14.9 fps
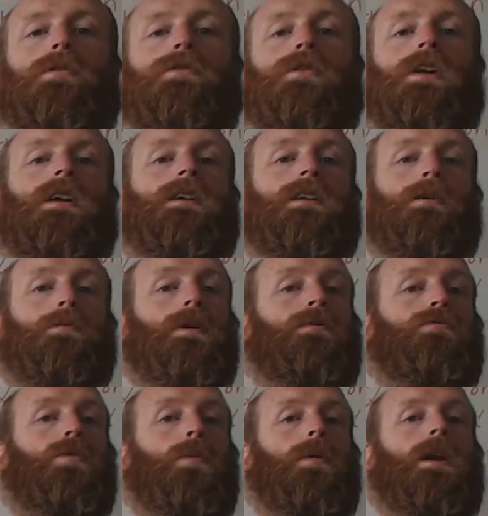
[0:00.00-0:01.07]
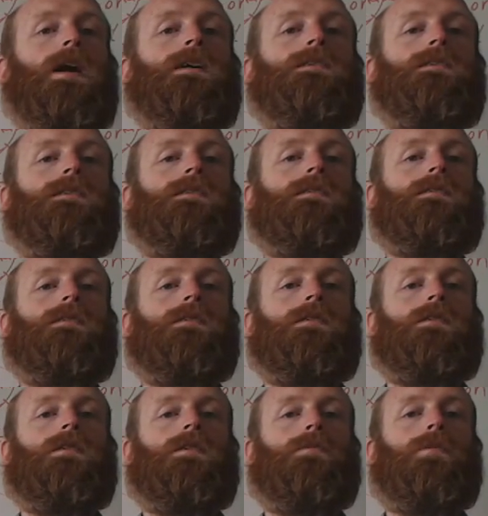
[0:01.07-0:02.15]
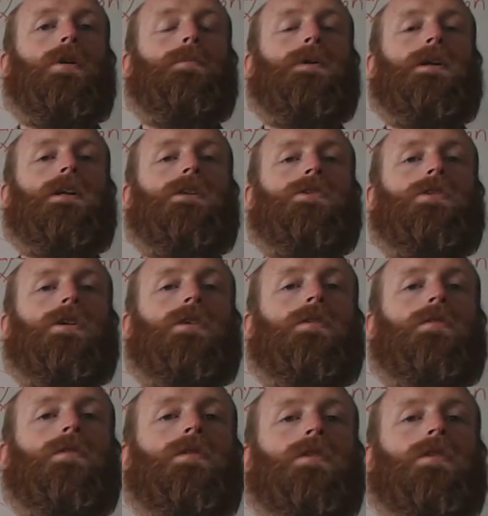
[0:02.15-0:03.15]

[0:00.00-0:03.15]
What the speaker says: feeling they're being replaced might be an issue,